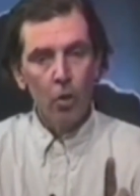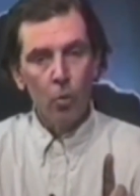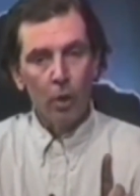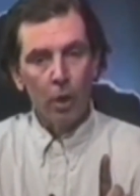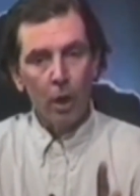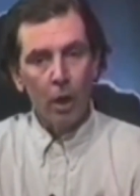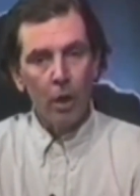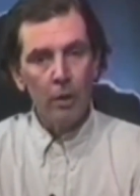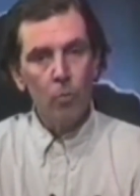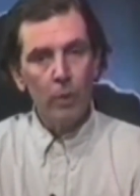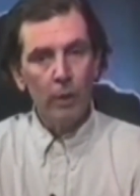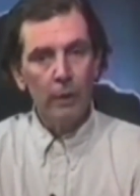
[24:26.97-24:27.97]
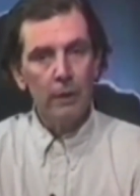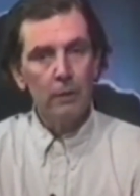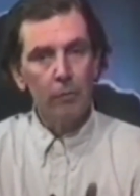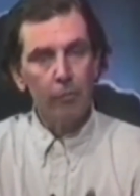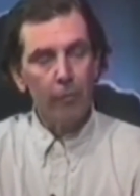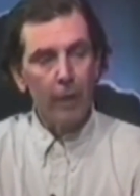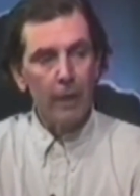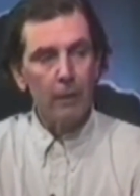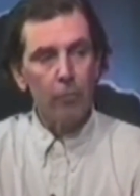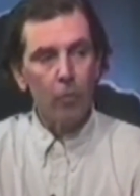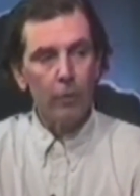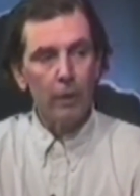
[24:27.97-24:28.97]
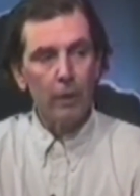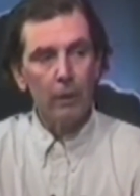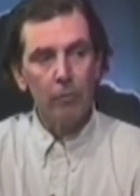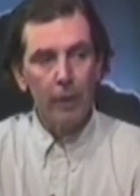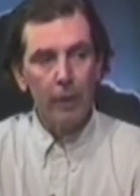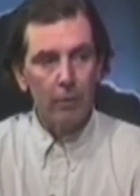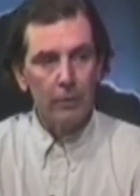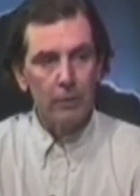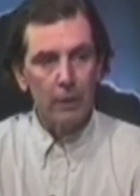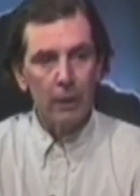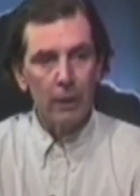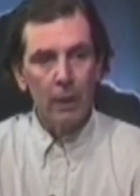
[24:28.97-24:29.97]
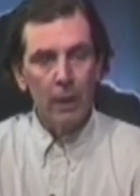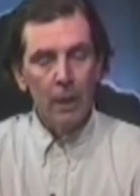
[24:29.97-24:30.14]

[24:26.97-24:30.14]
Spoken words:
who were unwilling to fight for the Confederacy,